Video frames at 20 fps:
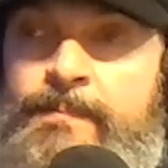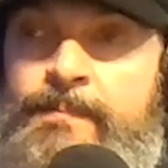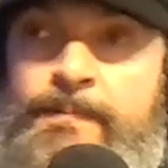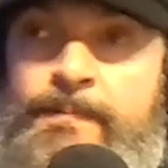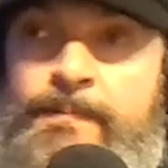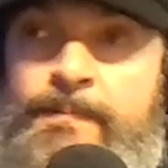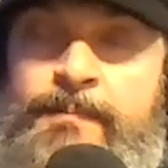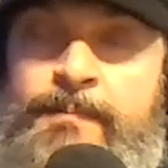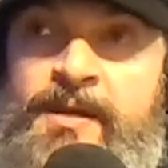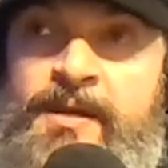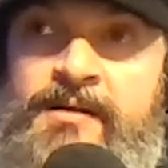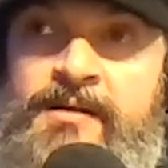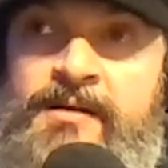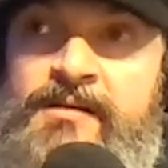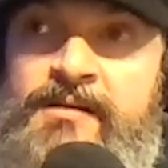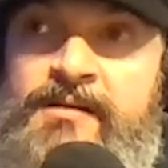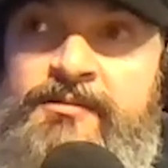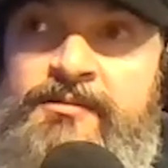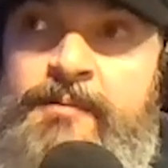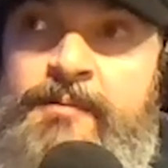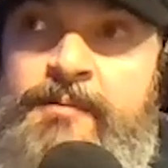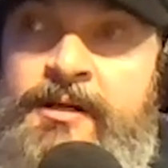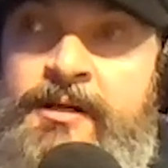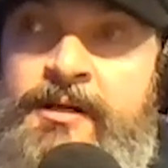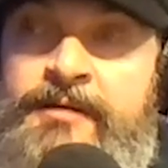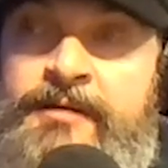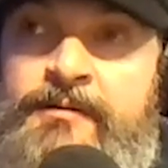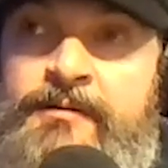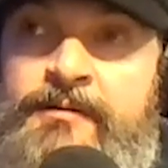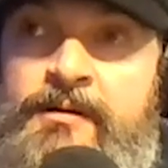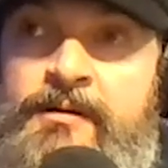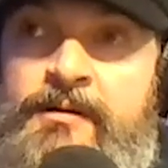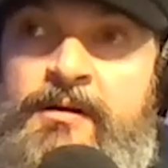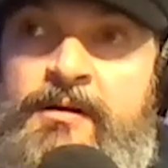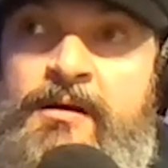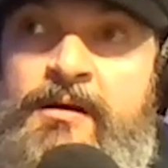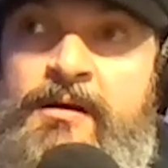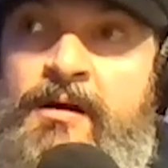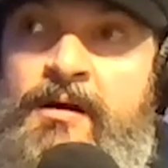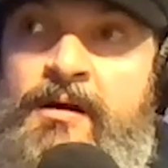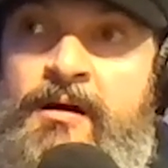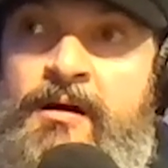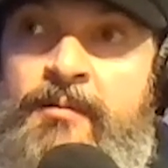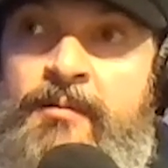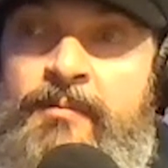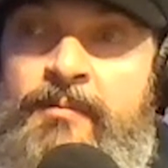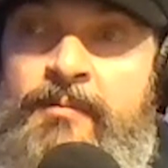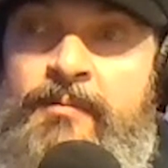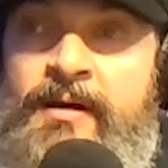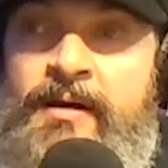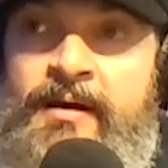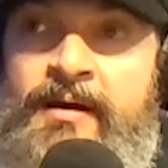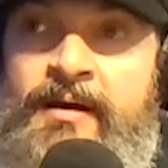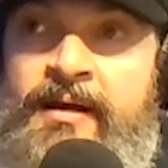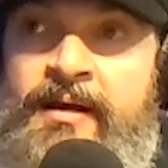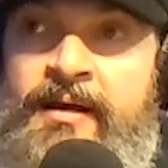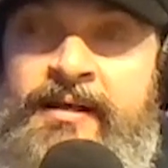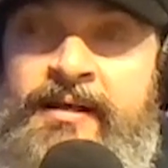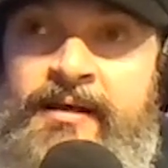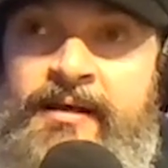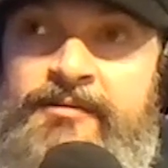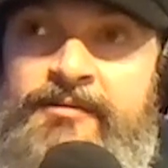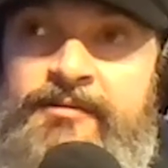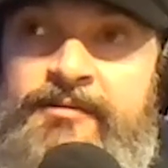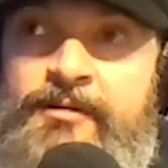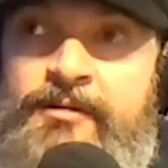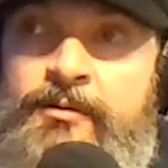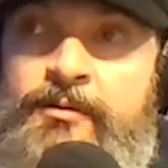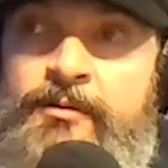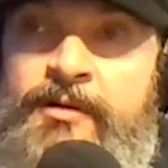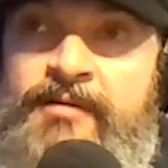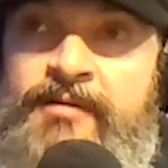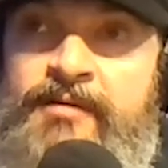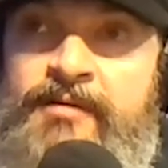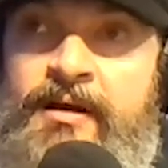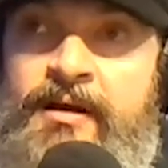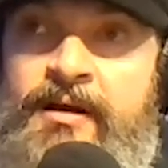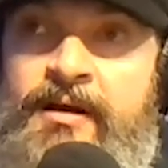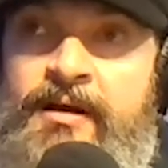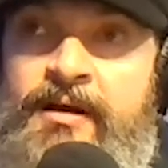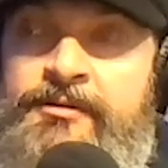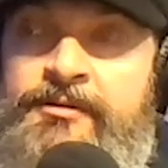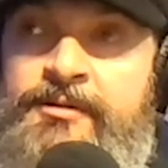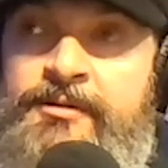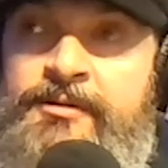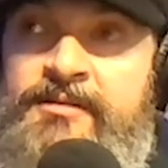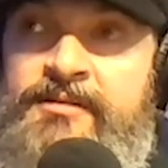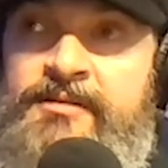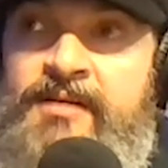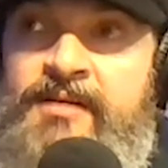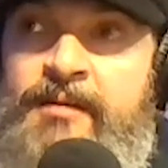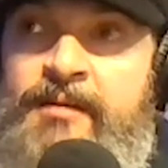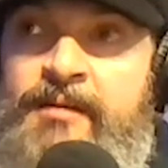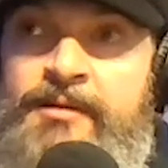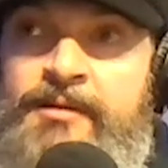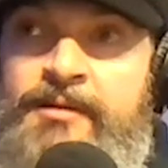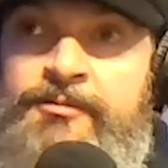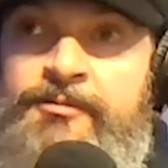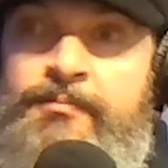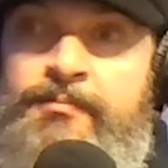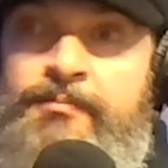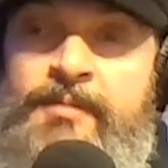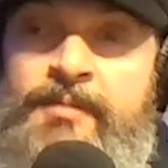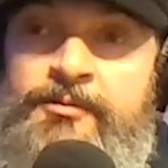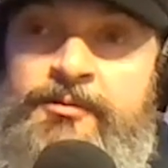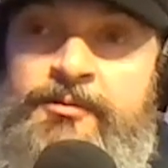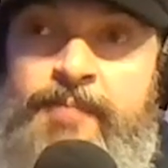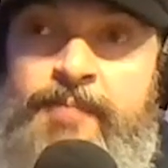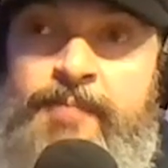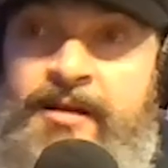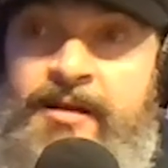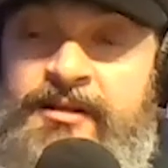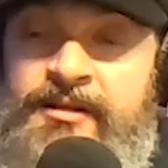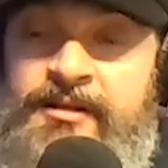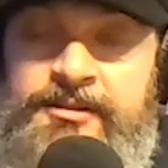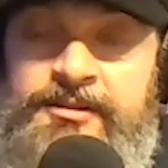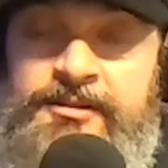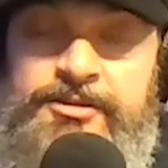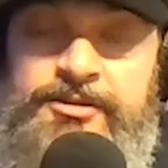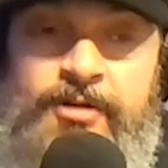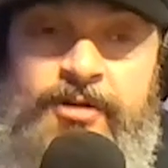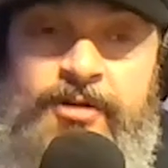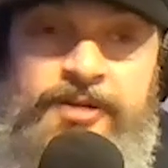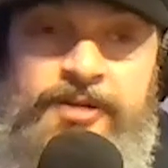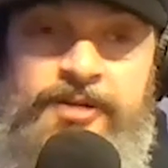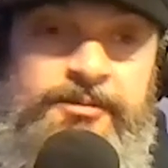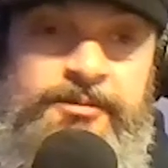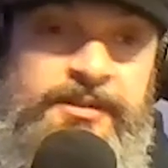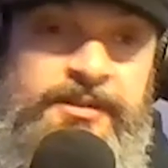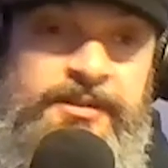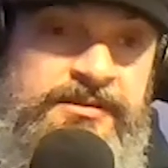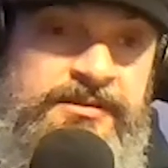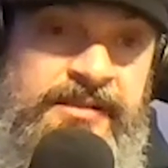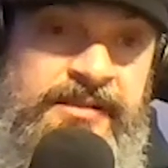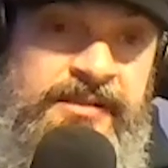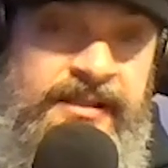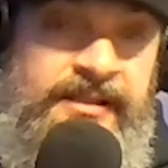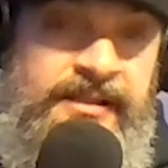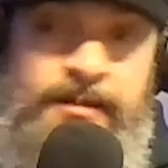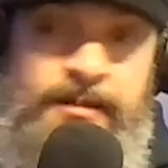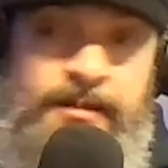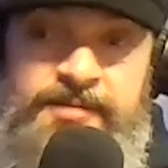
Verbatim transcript: making decent money. Um, I, I, guess you know whatever I, I, could do at the time, and it was it was better than construction because leading up to